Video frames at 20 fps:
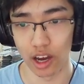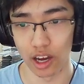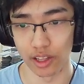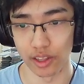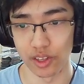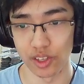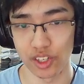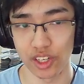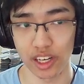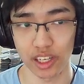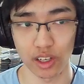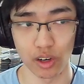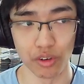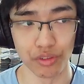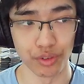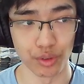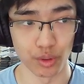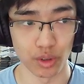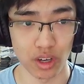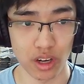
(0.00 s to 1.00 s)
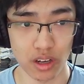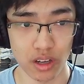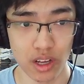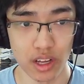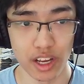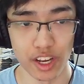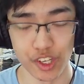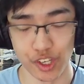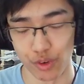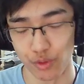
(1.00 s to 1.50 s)
This deck overall
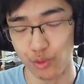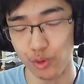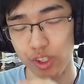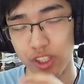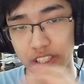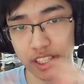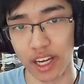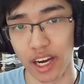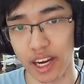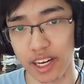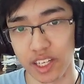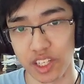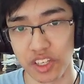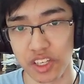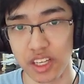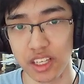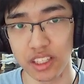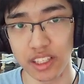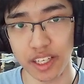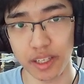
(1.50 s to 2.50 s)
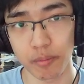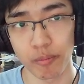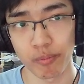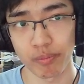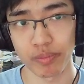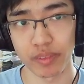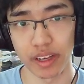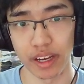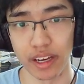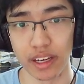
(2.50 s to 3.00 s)
is a really high ceiling.
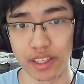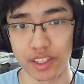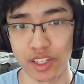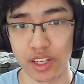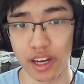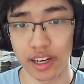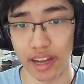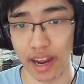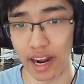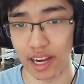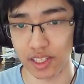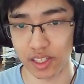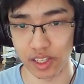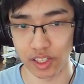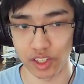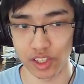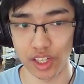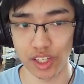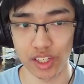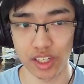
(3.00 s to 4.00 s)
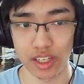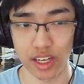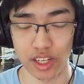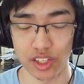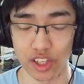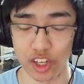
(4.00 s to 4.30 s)
It's not as consistent as the